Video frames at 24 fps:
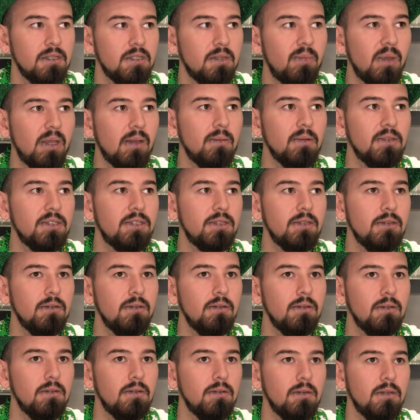be able
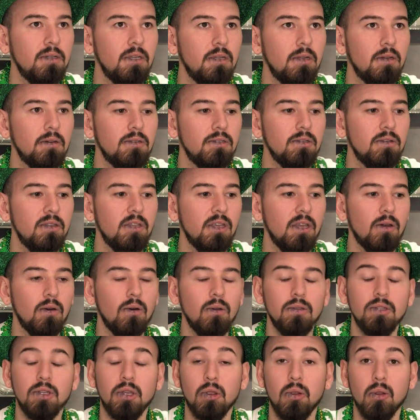to, you know, do the
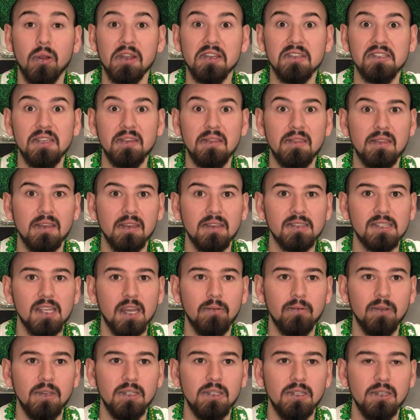old crazy things
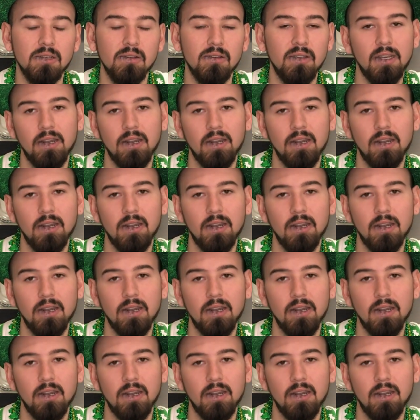that we do.